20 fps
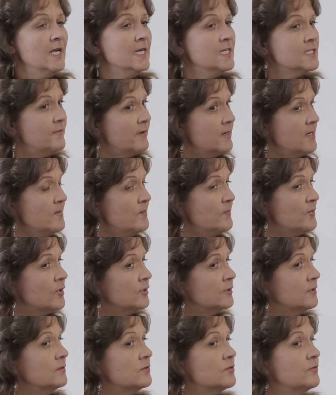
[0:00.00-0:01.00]
It's very
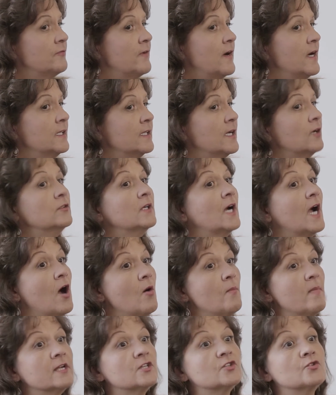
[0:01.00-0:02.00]
important to find out
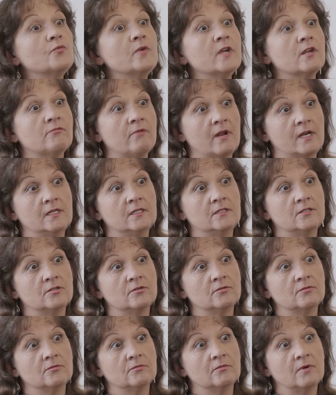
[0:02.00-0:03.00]
how much we are ready
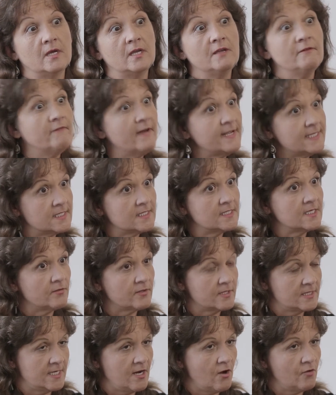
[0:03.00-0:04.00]
to invest
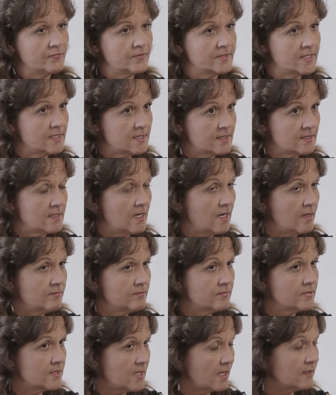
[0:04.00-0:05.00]
ourselves as
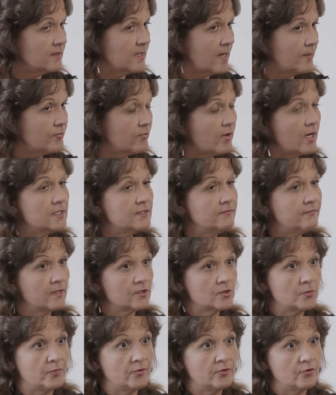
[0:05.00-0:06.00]
startup creative
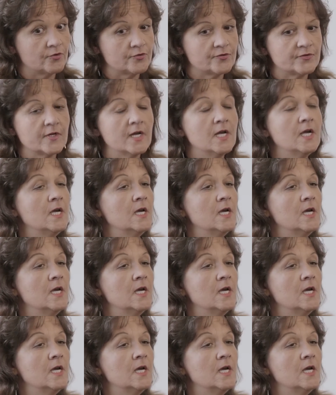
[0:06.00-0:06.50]
entrepreneurs.